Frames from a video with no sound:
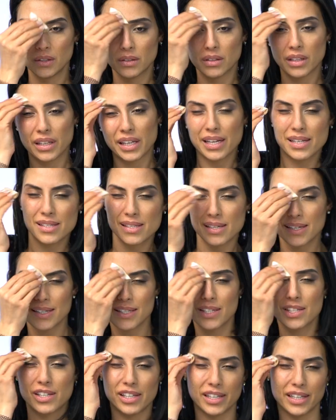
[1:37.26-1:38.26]
like, is it
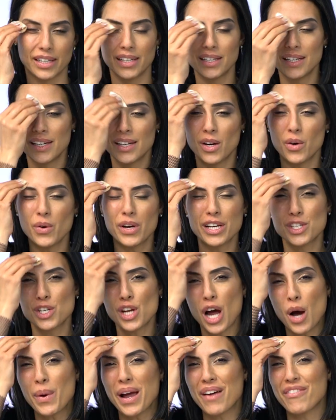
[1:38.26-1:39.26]
as good? You know, because you
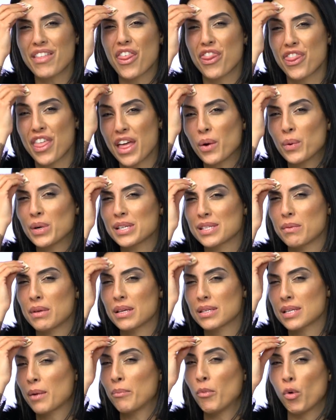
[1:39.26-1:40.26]
know how we have that thing where
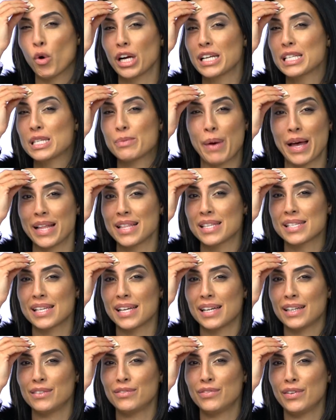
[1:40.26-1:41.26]
something's like more
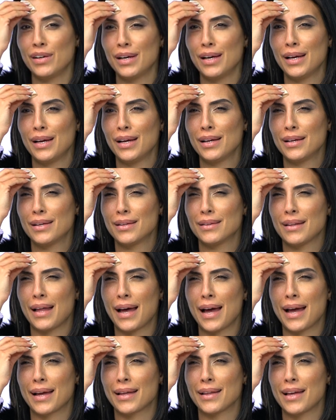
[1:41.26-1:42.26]
expensive?
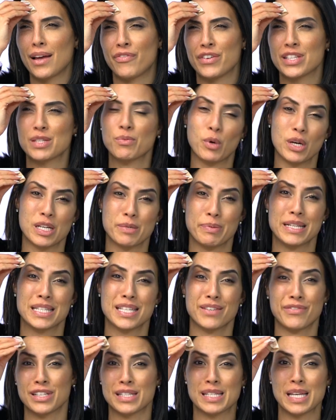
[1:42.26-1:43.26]
Like if it's more
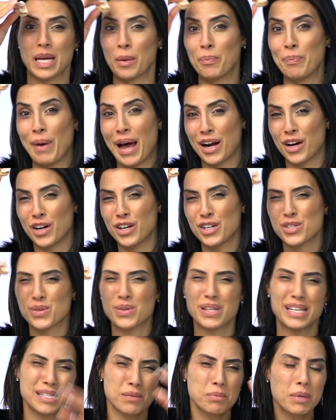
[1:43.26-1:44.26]
expensive, it's like better.
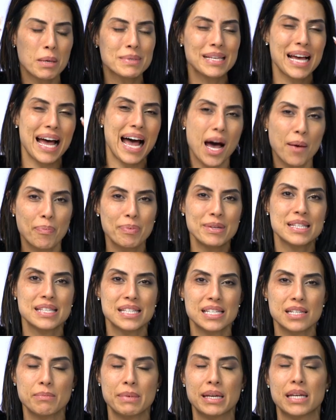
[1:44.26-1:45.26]
So like sometimes that happens
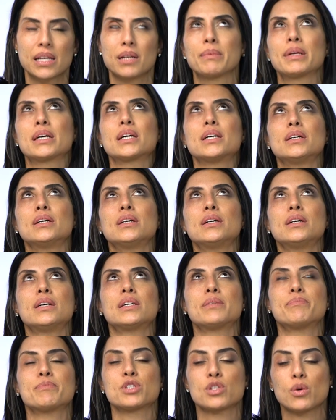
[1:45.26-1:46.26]
to me and I'm like, oh,
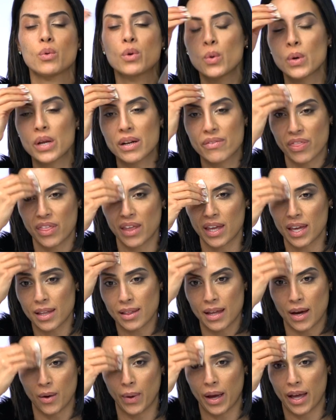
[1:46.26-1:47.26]
I'm so annoyed of thinking
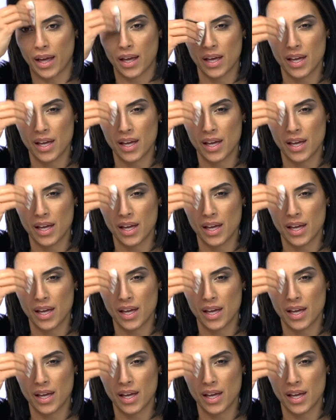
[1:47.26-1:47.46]
that way.